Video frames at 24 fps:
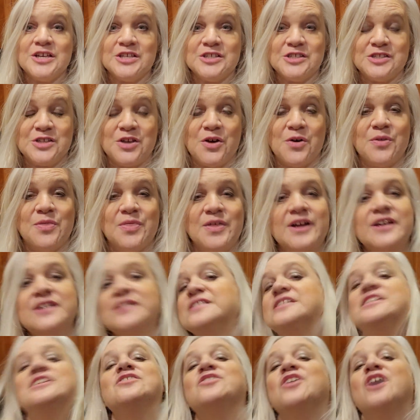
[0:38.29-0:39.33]
So they're
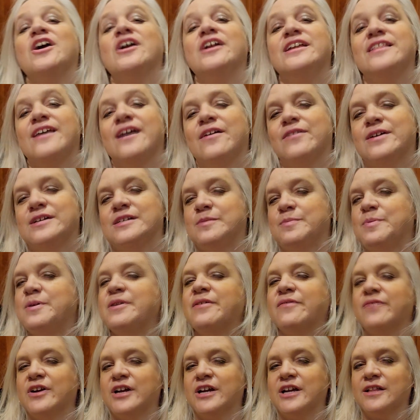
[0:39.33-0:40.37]
still guarding that
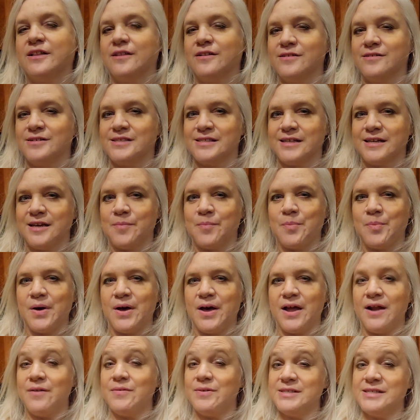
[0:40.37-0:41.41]
recipe very closely,
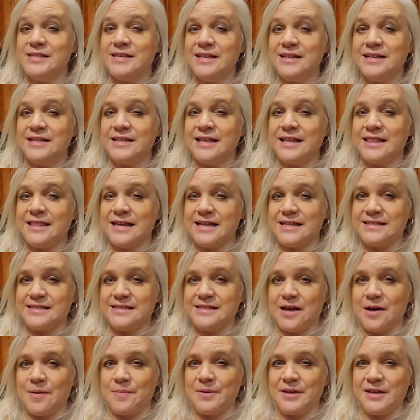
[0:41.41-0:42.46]
but I wasn't gonna let that
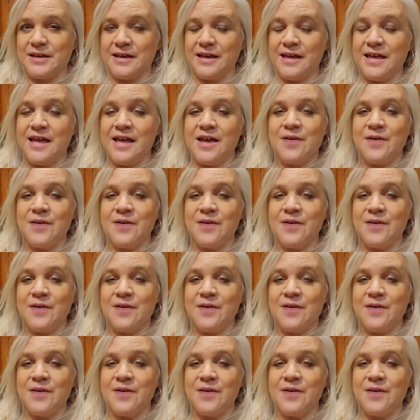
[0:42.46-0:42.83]
stop me.